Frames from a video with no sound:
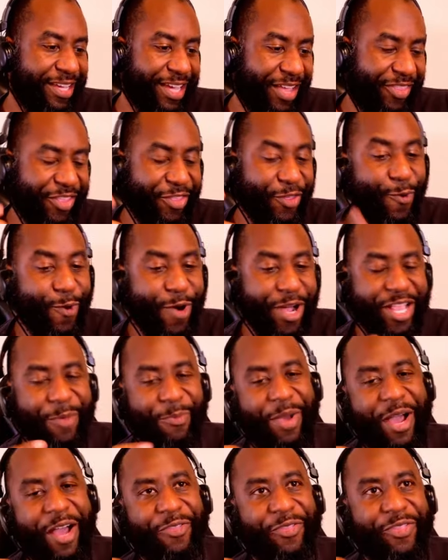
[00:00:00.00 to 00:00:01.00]
I think the one
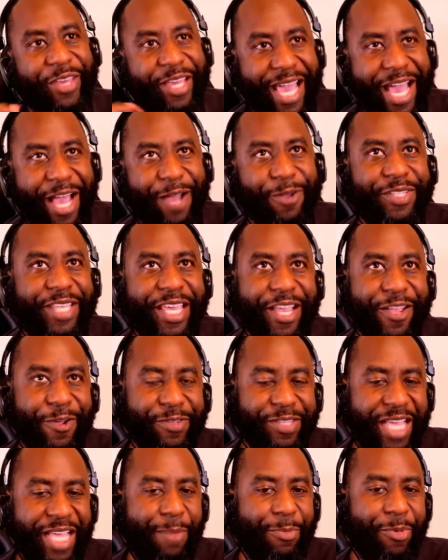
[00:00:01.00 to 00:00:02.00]
about the cow skin
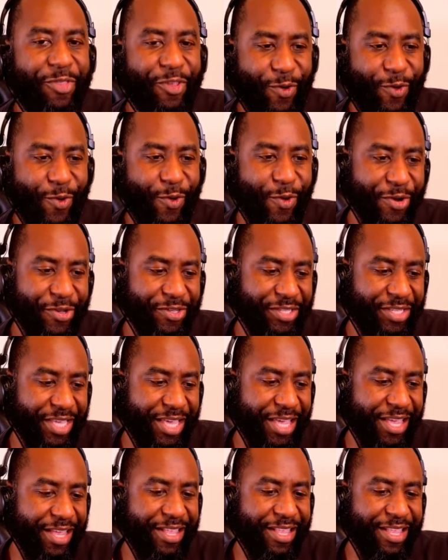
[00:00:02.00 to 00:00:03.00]
on top of the horse
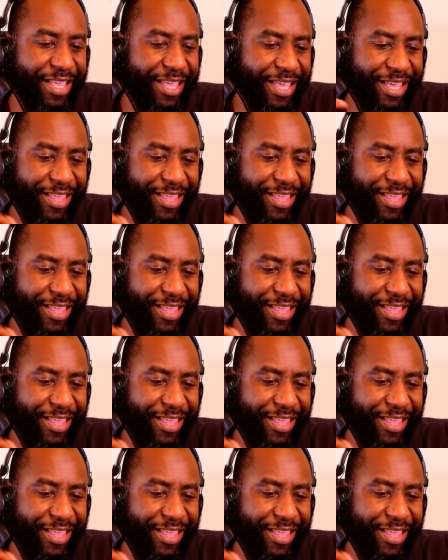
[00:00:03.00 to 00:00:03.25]
skin,